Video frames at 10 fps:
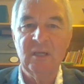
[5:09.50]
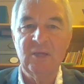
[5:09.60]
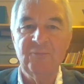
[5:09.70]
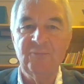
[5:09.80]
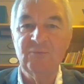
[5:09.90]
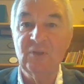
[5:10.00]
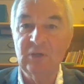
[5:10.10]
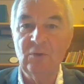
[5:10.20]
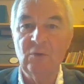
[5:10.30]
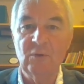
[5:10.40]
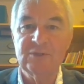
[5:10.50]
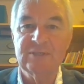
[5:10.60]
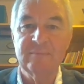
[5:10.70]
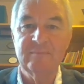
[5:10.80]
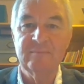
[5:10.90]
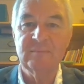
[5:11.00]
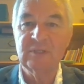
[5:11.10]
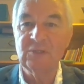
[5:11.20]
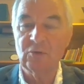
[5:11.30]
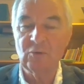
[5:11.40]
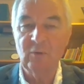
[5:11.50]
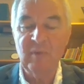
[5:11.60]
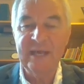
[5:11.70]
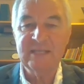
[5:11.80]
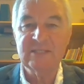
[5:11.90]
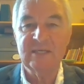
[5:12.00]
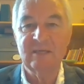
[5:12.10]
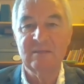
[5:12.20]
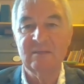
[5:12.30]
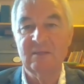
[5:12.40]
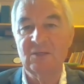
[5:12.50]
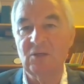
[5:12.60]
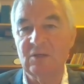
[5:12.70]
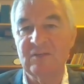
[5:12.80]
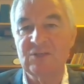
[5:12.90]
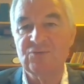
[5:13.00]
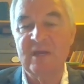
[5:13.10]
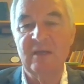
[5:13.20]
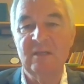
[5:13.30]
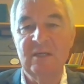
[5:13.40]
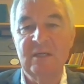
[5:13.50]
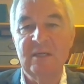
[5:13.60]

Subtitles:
If the Lord, God Almighty, the God of Israel,